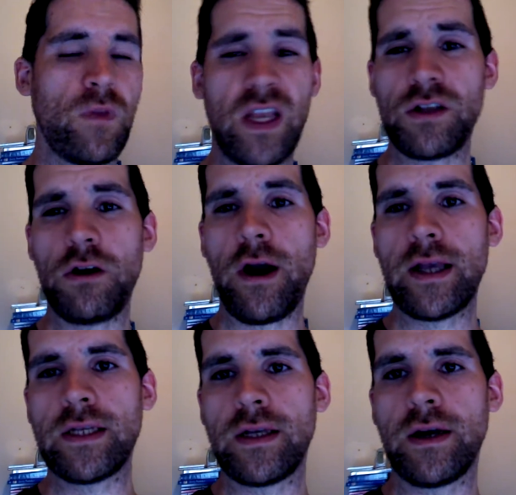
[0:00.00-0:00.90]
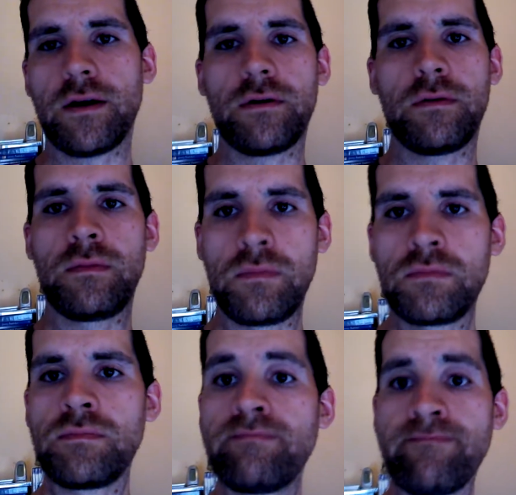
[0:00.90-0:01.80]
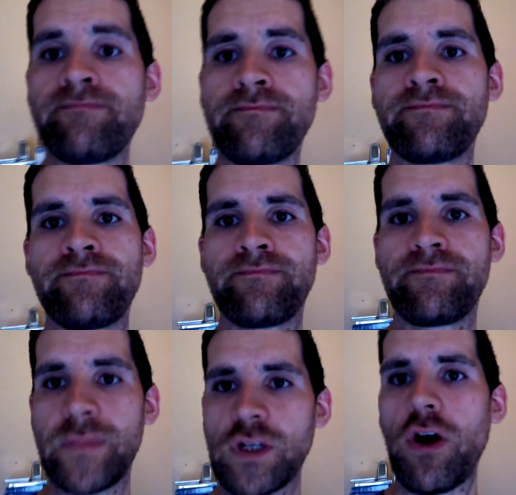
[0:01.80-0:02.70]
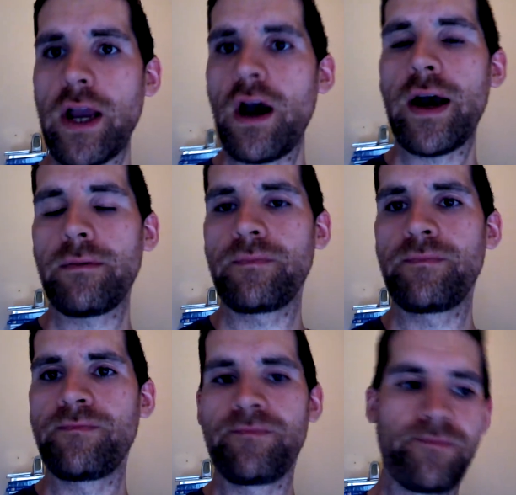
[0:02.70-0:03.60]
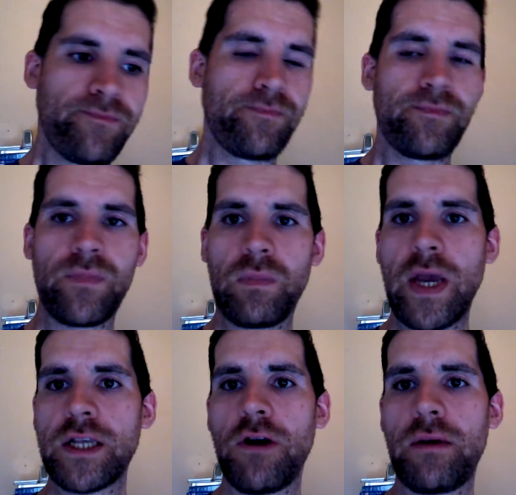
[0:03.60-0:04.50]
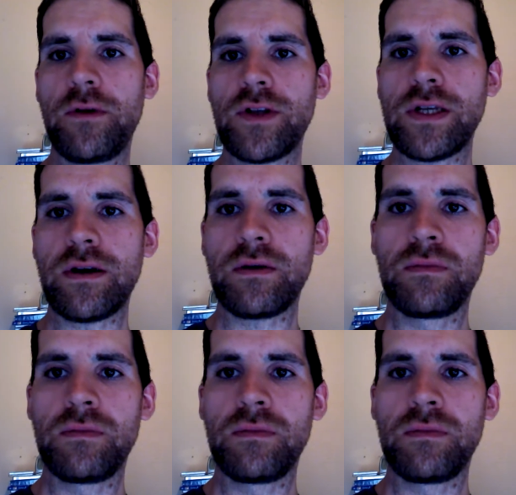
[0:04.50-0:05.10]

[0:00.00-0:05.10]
interesting. It's a great guy. Makes great music.